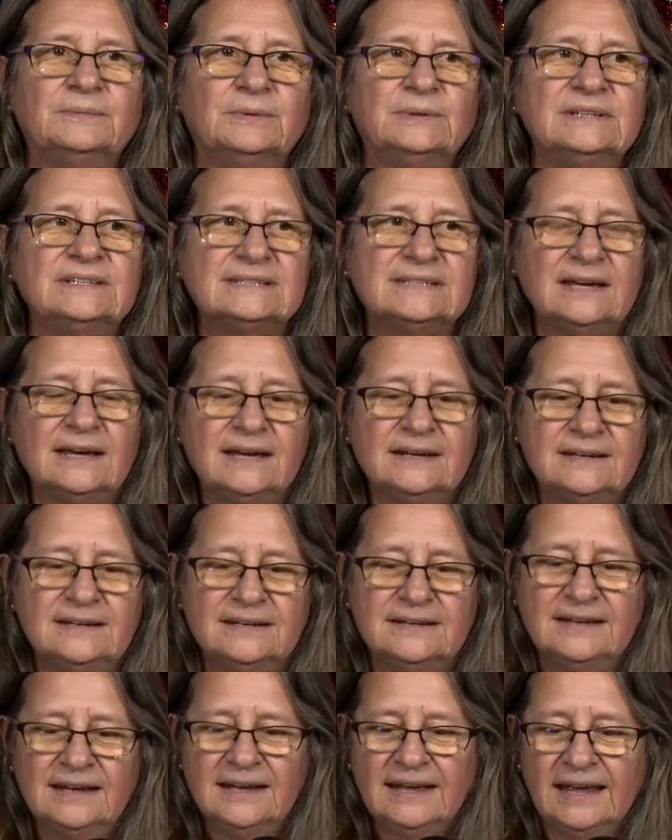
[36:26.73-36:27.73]

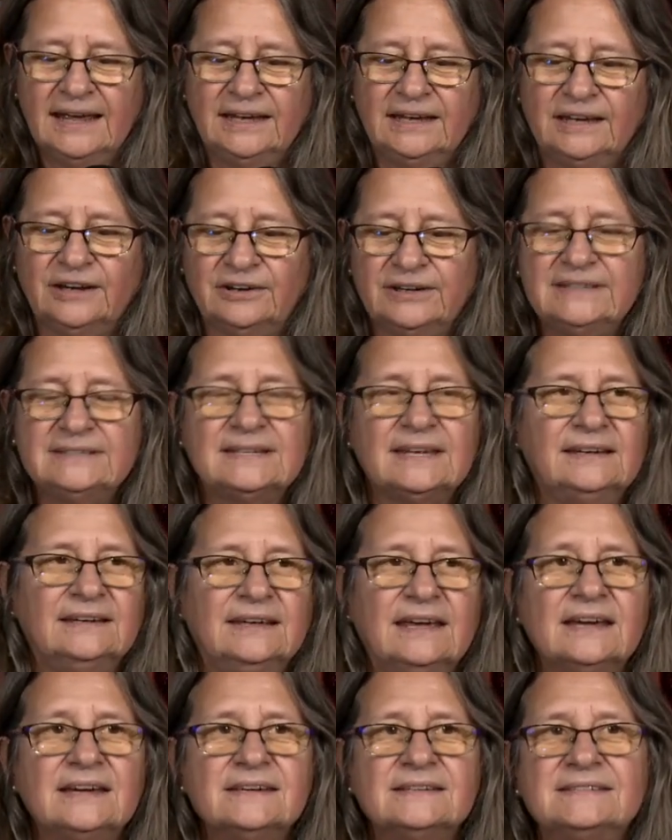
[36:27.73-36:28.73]
decided, he said
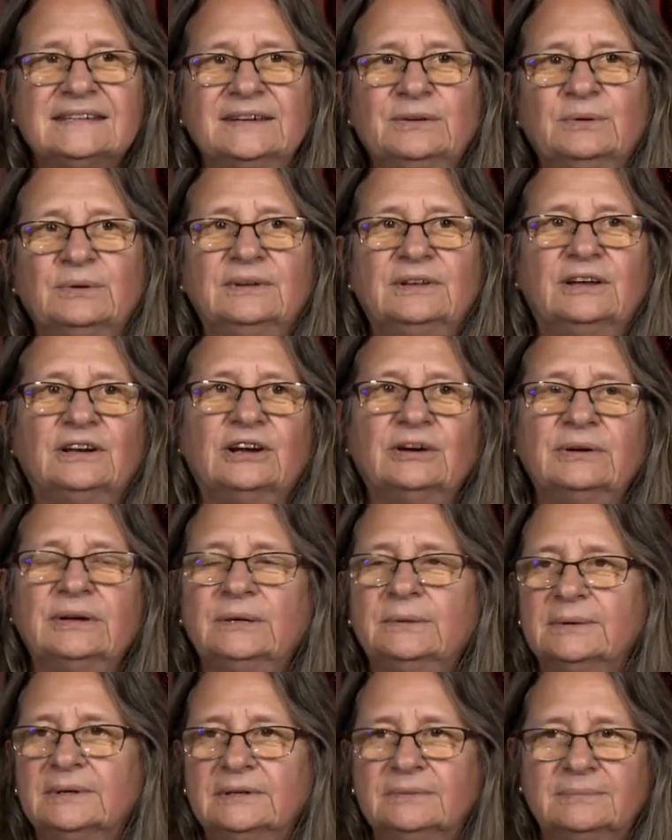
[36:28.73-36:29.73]
yes, he
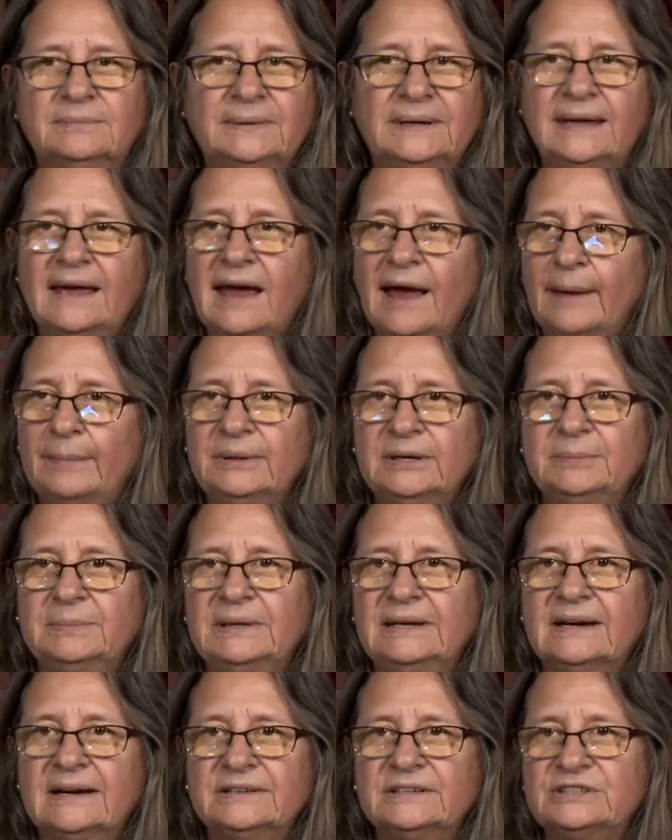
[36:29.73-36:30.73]
would be happy to
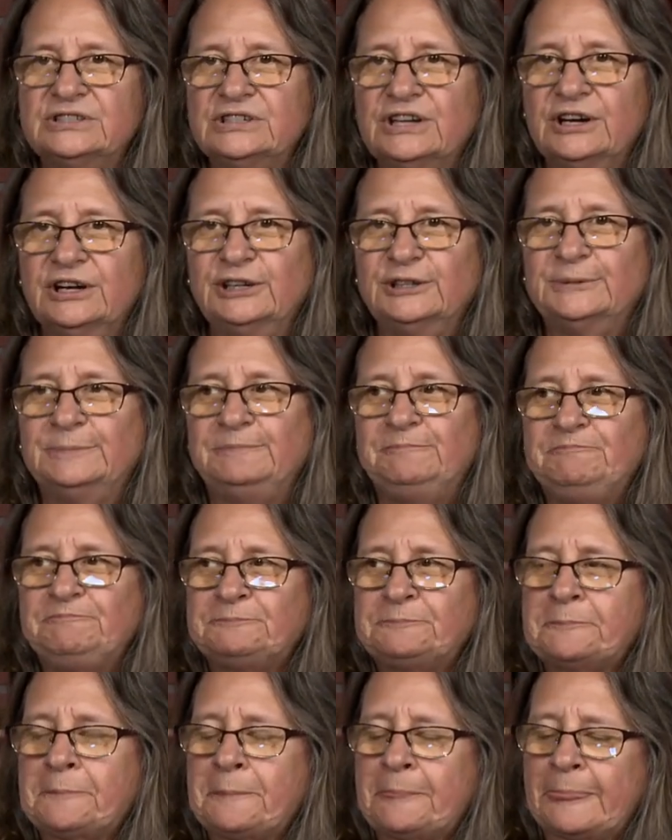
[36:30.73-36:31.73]
be on the show.
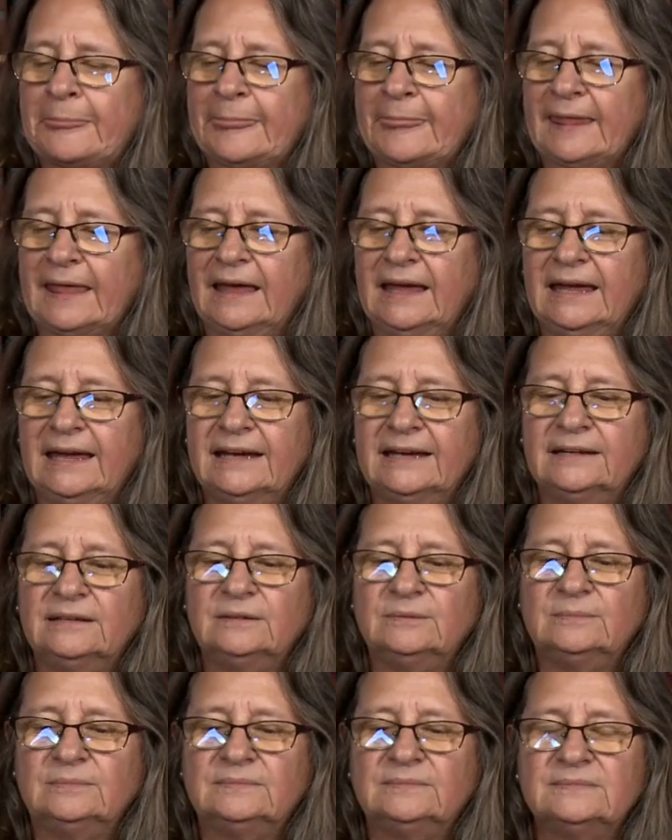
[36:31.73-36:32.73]

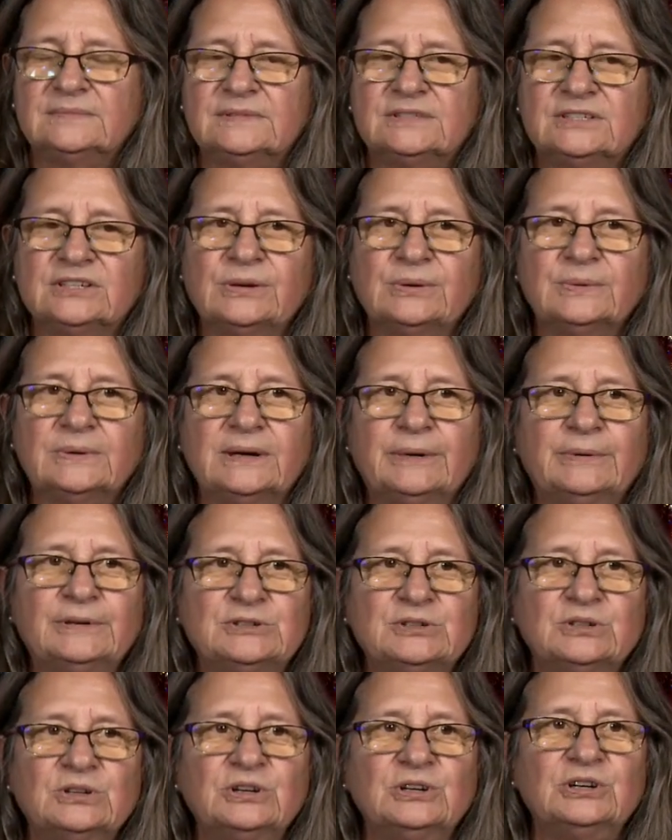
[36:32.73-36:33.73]
And so when I
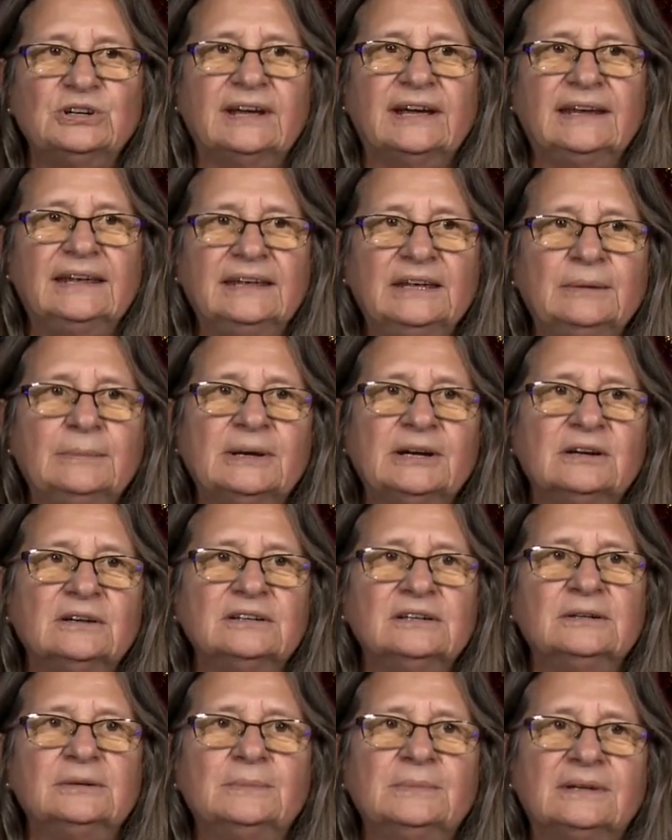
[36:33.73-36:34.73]
returned, I emailed
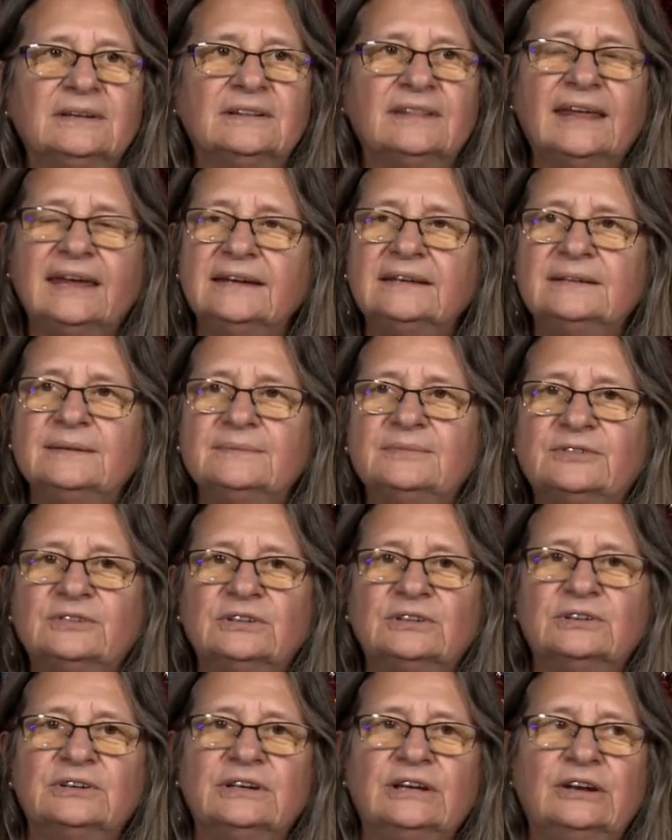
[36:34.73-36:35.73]
him and thanked him
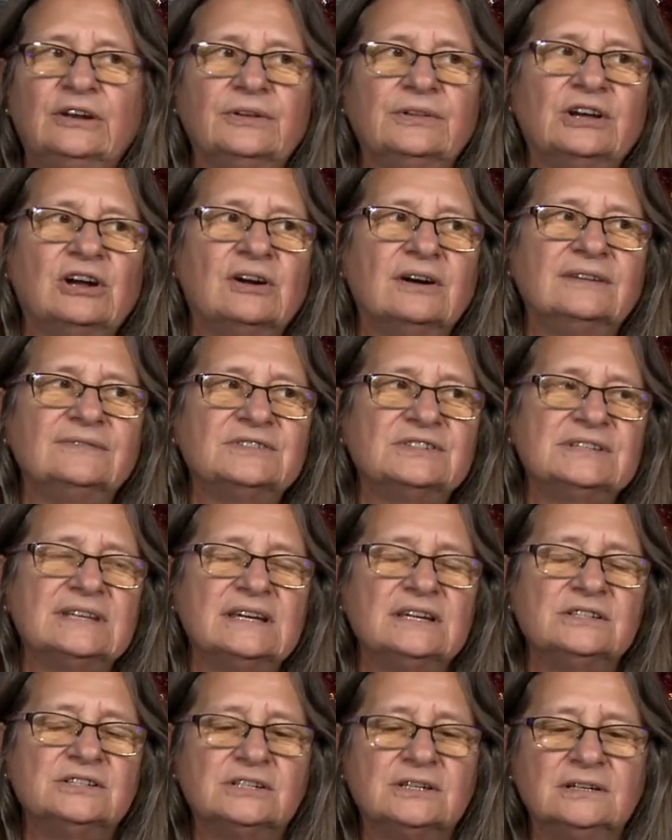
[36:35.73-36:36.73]
for, the
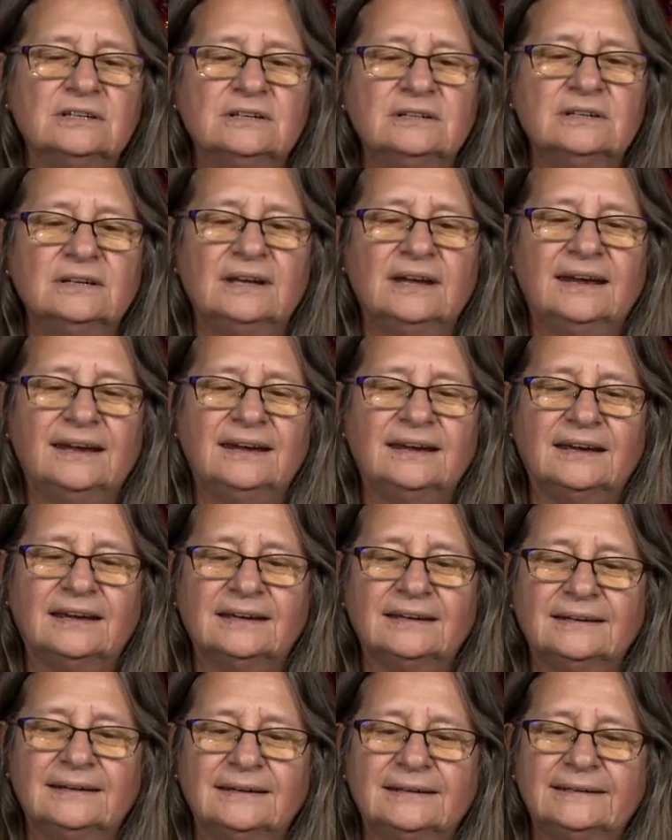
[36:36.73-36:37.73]
conversation,
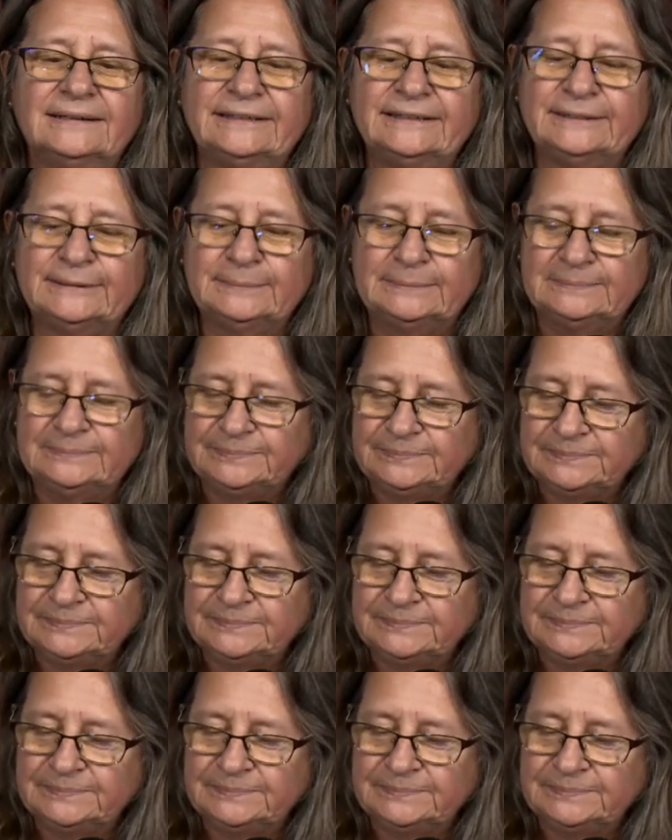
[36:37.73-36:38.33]
and